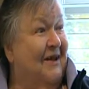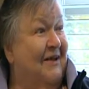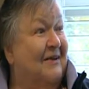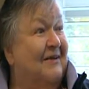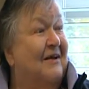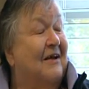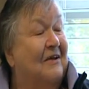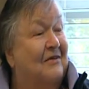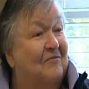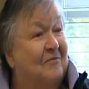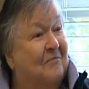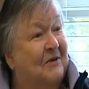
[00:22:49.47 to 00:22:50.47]
and
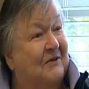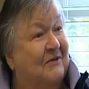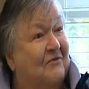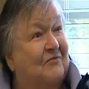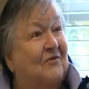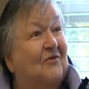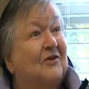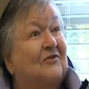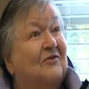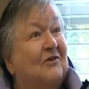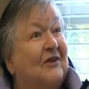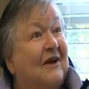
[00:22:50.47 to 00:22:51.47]
different pieces of
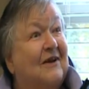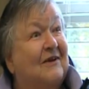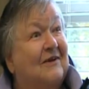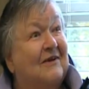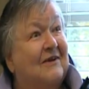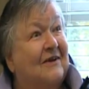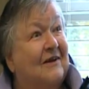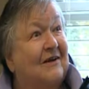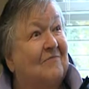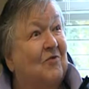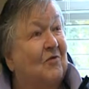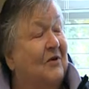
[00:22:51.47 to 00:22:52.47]
furniture that I didn't need
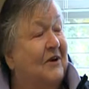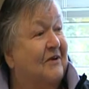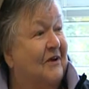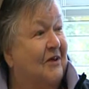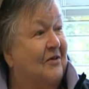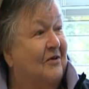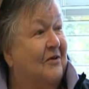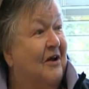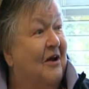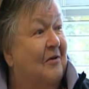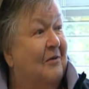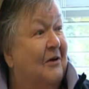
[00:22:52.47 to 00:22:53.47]
anymore went to other
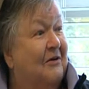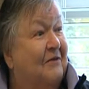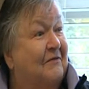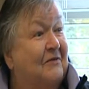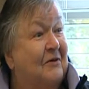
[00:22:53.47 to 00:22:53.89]
relatives.